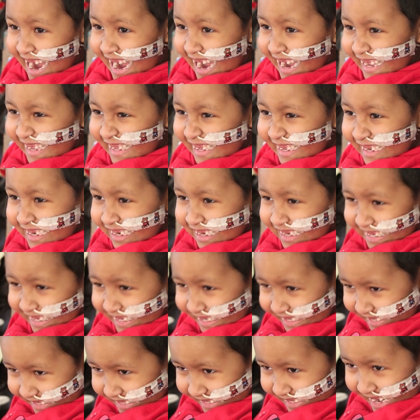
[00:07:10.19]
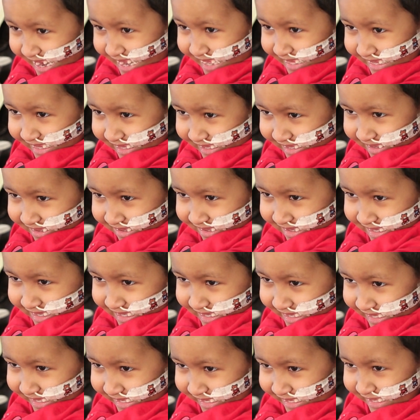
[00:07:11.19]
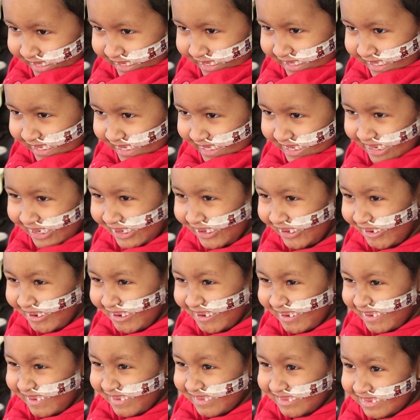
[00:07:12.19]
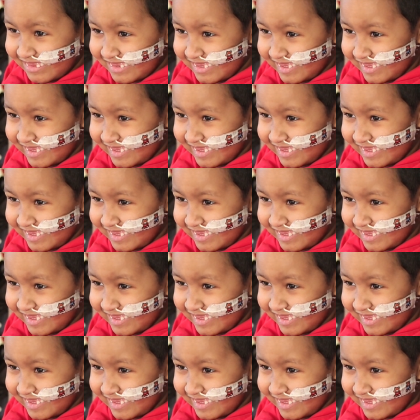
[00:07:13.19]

Because I don't eat a lot.